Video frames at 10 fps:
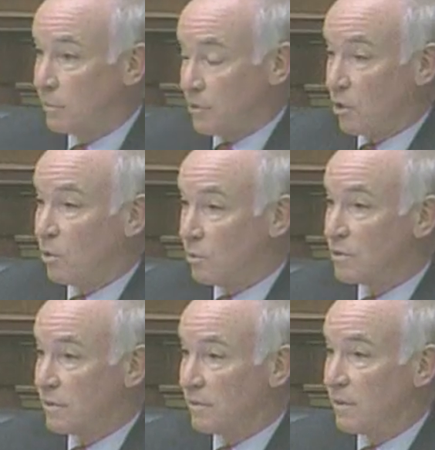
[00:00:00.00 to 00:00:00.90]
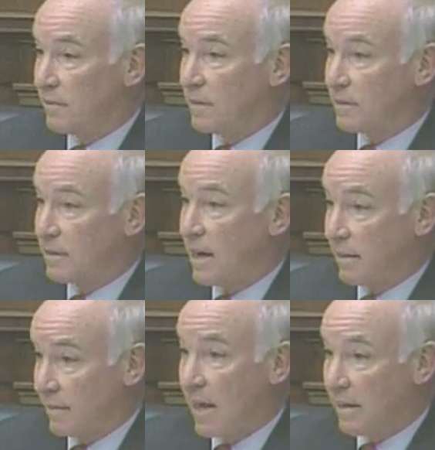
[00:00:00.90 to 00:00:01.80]
was accused of this
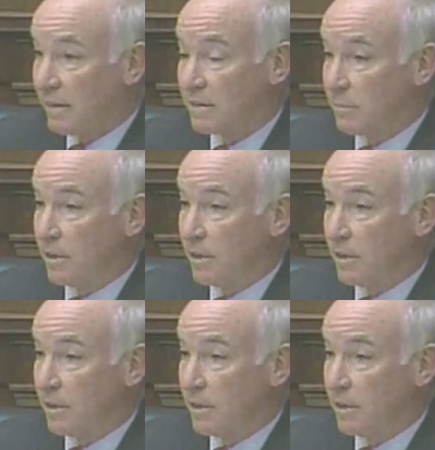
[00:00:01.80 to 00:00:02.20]
kind of conduct,